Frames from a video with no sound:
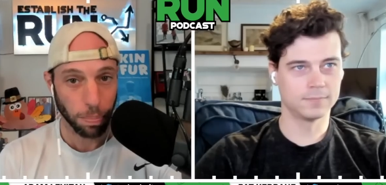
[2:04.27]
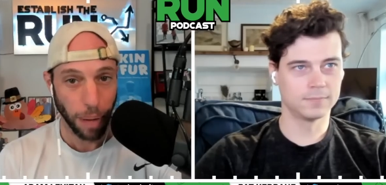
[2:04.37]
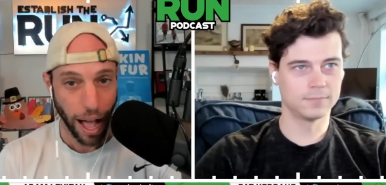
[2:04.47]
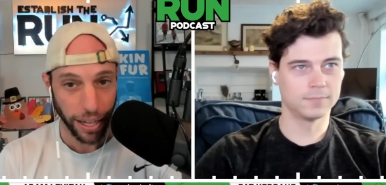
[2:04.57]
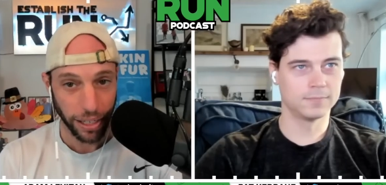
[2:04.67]

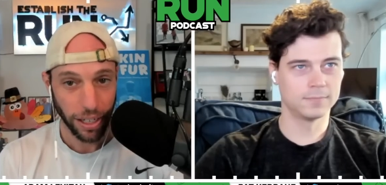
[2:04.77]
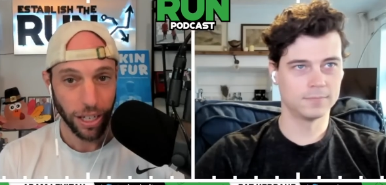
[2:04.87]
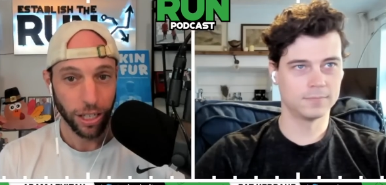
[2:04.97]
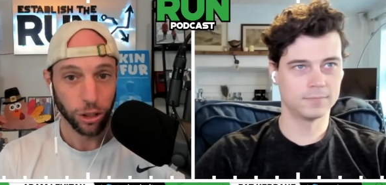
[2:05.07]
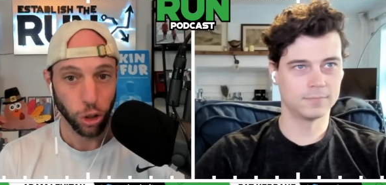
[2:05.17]
Speaker 1: buy-in,
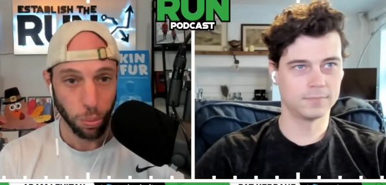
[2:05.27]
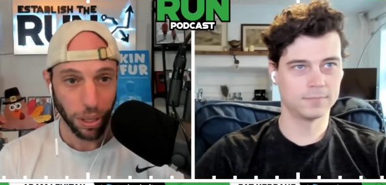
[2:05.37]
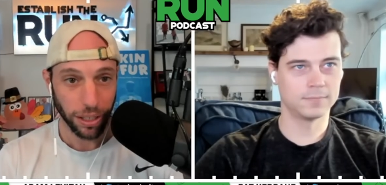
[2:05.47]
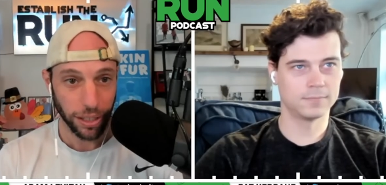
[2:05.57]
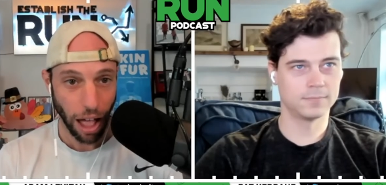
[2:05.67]
$2
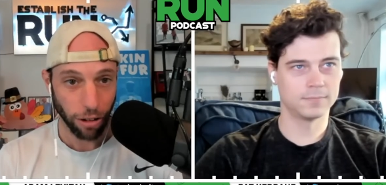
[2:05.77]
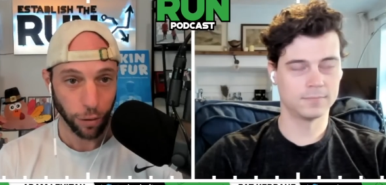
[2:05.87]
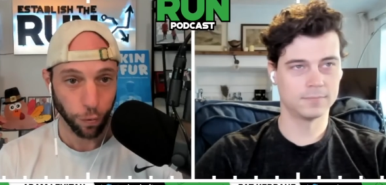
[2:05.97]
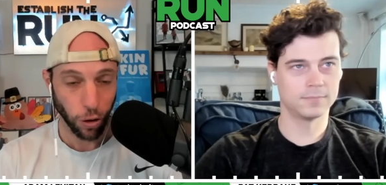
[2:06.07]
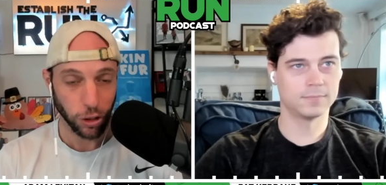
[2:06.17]
million
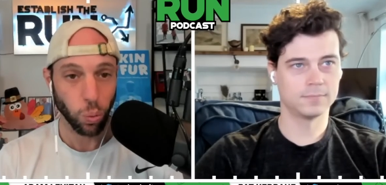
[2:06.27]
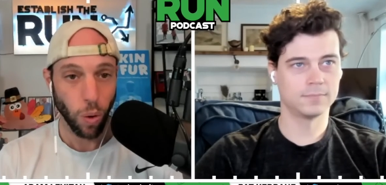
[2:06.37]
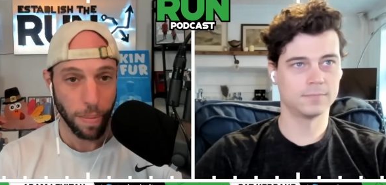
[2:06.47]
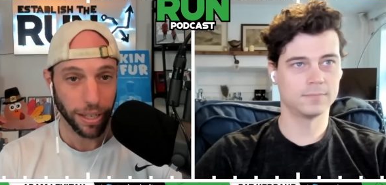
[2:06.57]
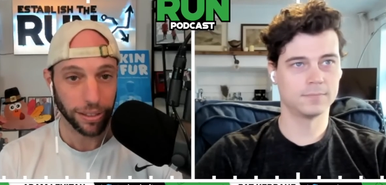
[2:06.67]
to first,
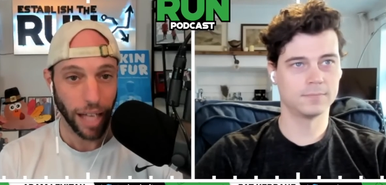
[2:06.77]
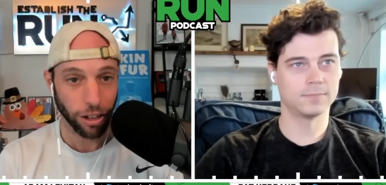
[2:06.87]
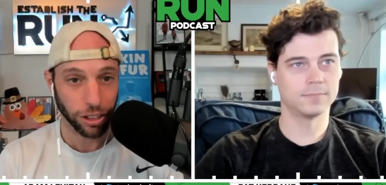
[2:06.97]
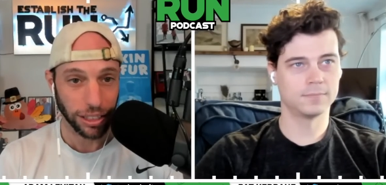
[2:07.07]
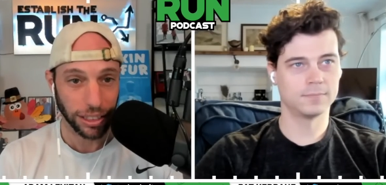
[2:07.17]
$1 million
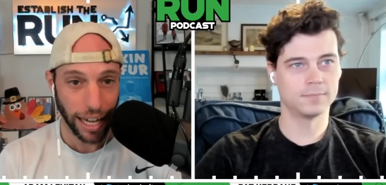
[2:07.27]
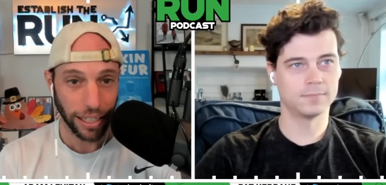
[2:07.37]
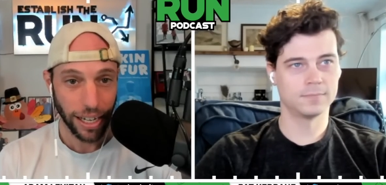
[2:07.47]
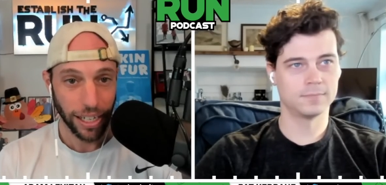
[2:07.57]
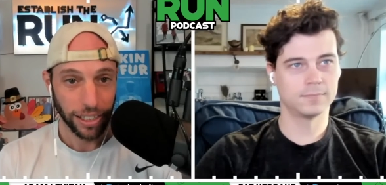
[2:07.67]
to
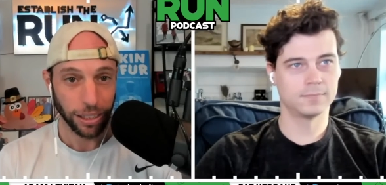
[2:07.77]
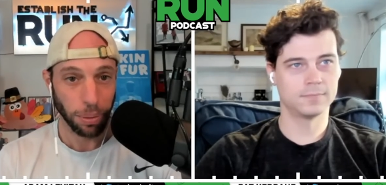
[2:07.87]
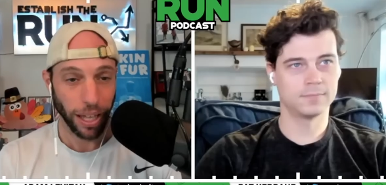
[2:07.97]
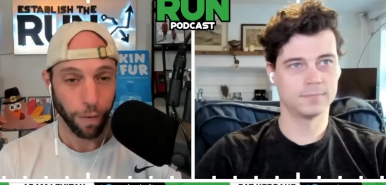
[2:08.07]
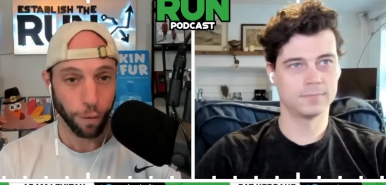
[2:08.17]
second,
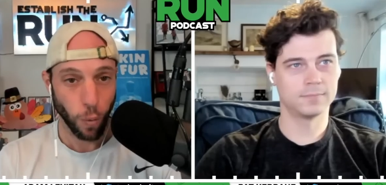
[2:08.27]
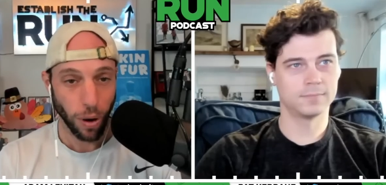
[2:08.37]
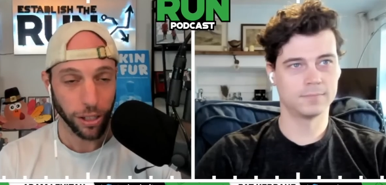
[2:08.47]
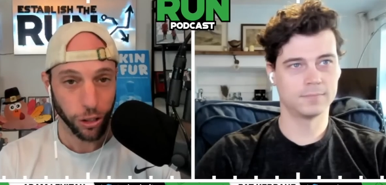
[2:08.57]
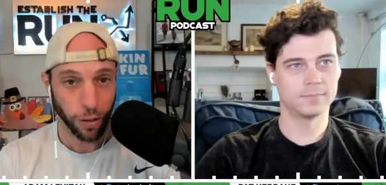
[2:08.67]
something like
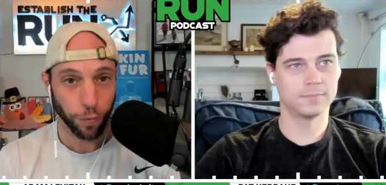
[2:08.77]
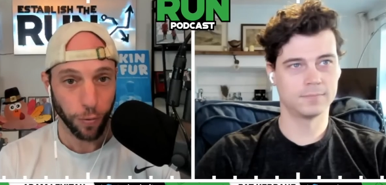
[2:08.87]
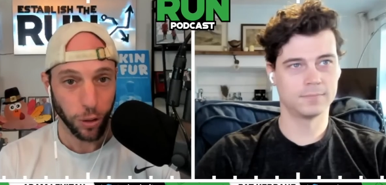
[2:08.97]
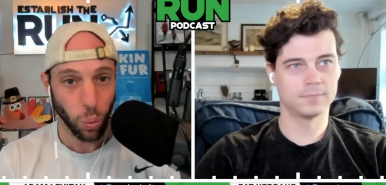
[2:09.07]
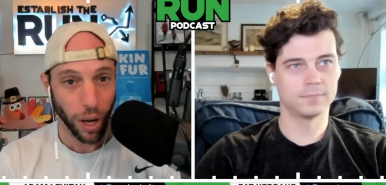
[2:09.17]

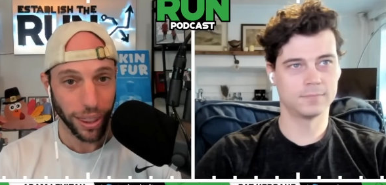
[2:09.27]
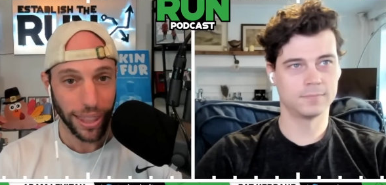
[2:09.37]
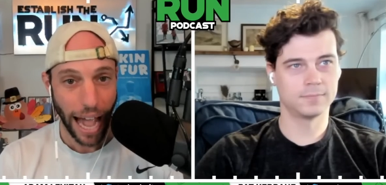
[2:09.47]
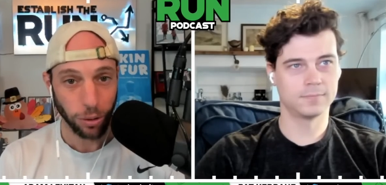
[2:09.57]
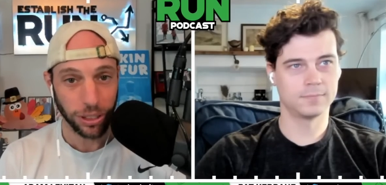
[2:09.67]

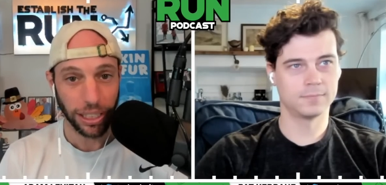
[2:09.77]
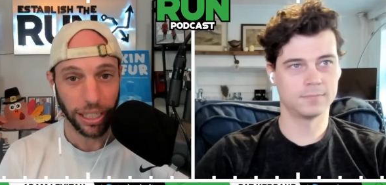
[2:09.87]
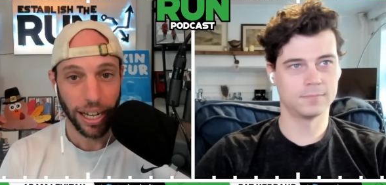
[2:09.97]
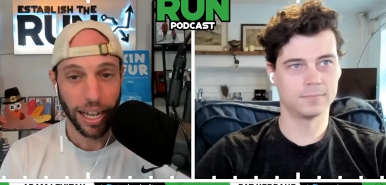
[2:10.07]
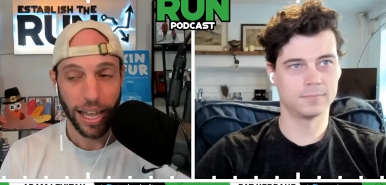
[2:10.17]

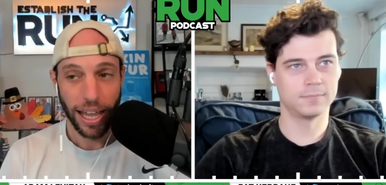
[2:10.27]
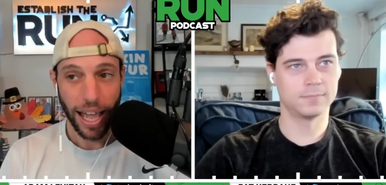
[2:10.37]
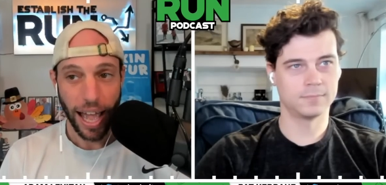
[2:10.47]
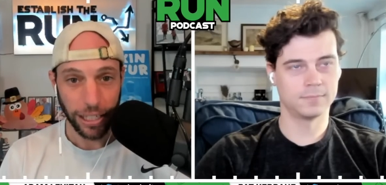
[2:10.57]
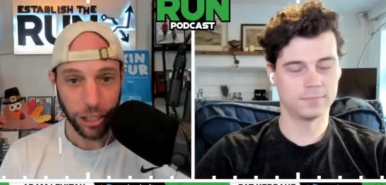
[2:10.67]
451,000
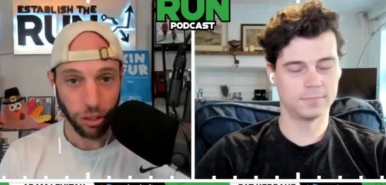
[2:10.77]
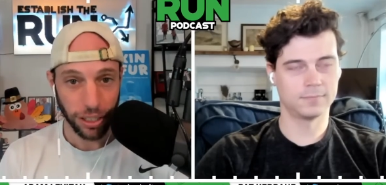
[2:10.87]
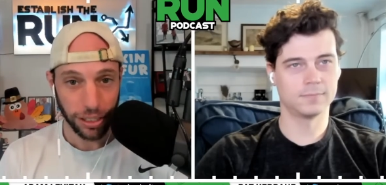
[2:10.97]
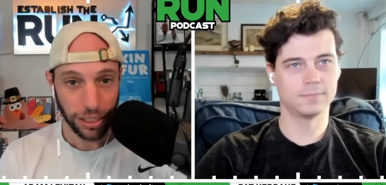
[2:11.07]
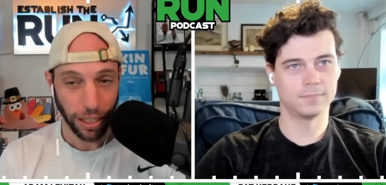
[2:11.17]

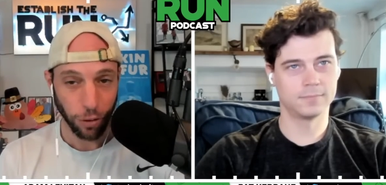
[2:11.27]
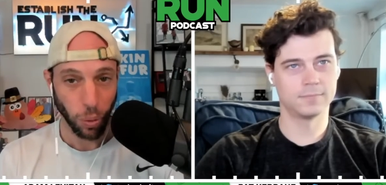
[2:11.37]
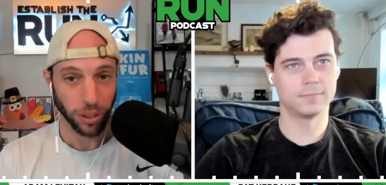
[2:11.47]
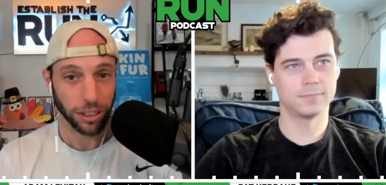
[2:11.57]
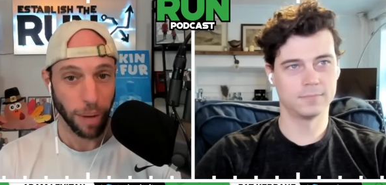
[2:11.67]
entries. If
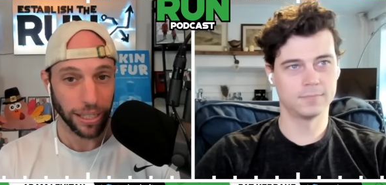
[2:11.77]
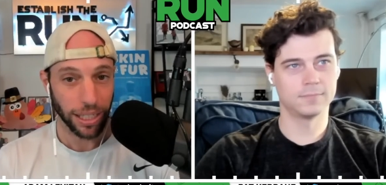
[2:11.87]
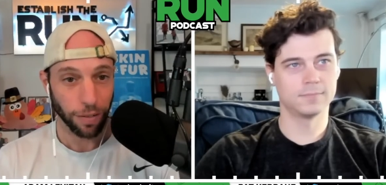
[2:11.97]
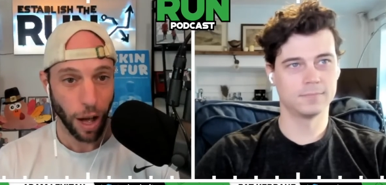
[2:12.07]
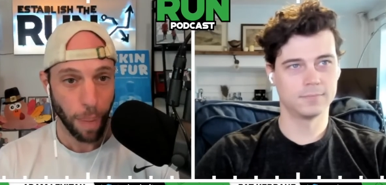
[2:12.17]
you want some
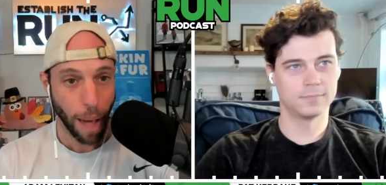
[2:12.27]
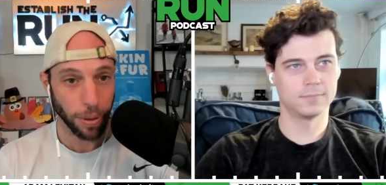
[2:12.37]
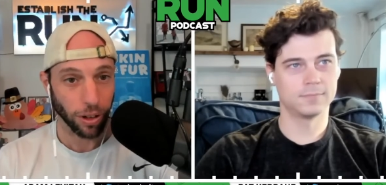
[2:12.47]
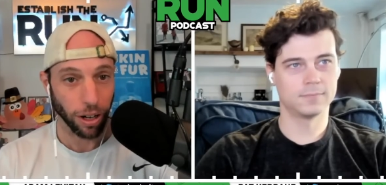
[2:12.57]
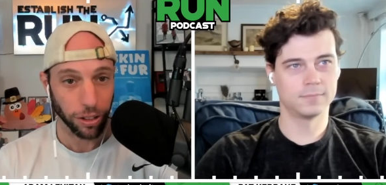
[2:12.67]
idea of how
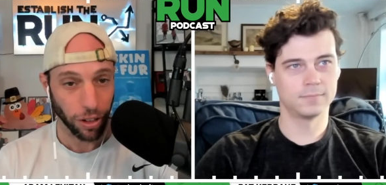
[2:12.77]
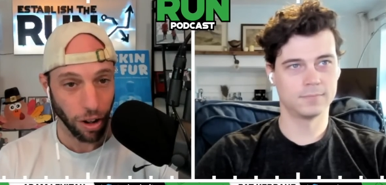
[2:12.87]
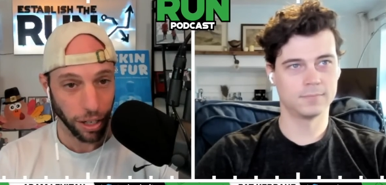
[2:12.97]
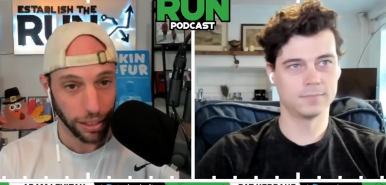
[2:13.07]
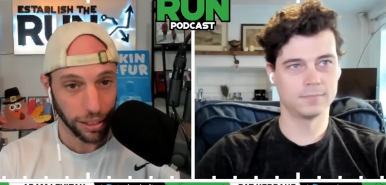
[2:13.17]
popular
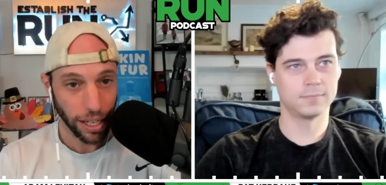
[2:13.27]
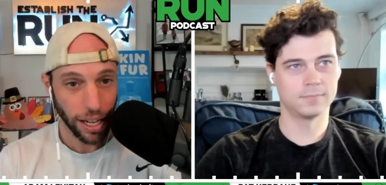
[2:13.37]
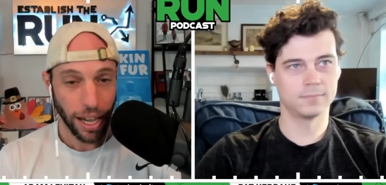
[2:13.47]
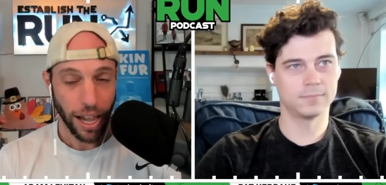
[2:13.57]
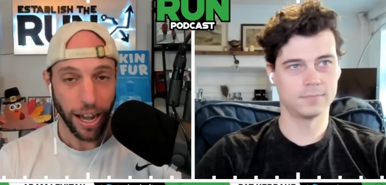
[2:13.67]
underdog is
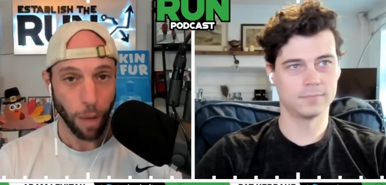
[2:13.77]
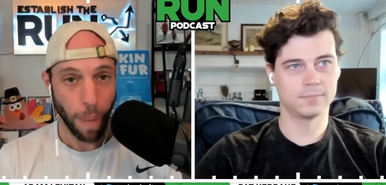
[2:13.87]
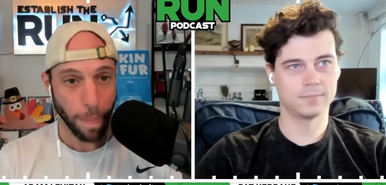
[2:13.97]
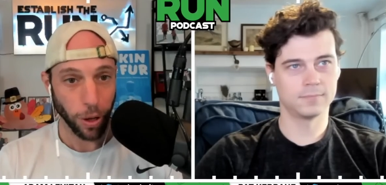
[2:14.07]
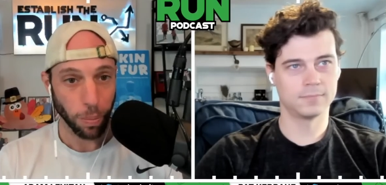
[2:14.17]
and how
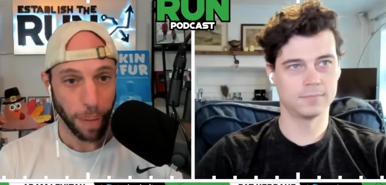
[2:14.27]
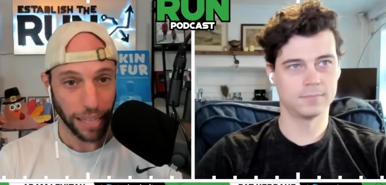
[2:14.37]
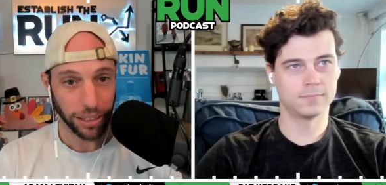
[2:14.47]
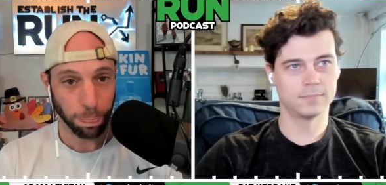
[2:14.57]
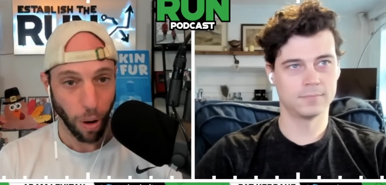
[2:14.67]
popular
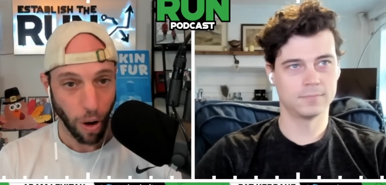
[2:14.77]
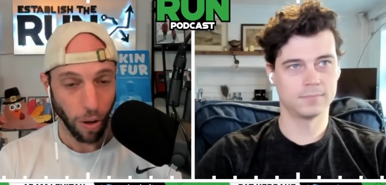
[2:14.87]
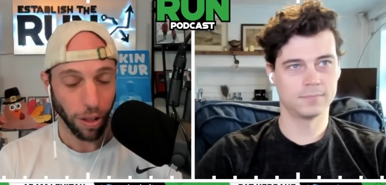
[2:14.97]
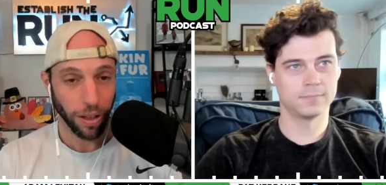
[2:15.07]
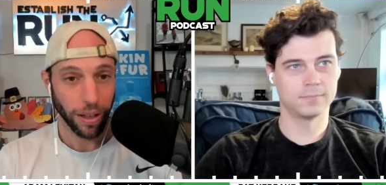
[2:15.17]
best
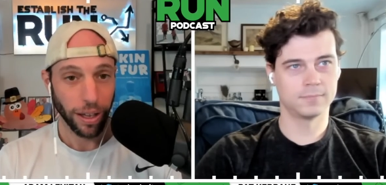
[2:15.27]
ball